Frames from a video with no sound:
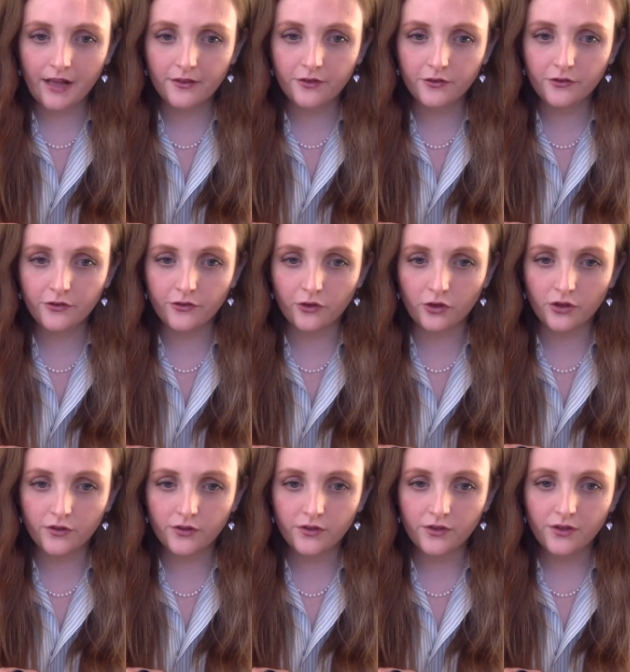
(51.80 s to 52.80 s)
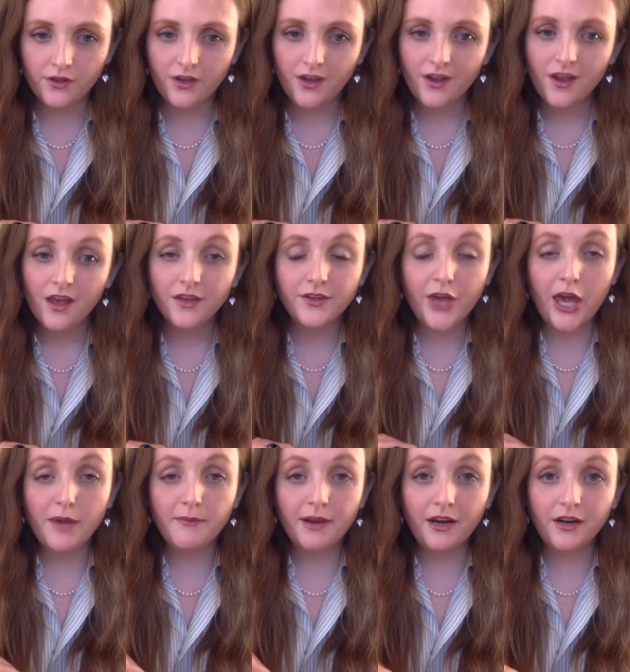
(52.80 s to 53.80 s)
as a result.
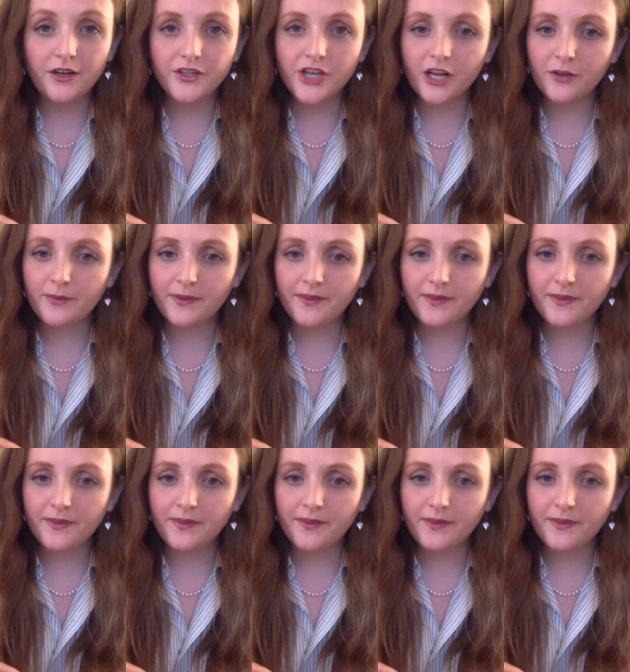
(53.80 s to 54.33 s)
Gay marriage has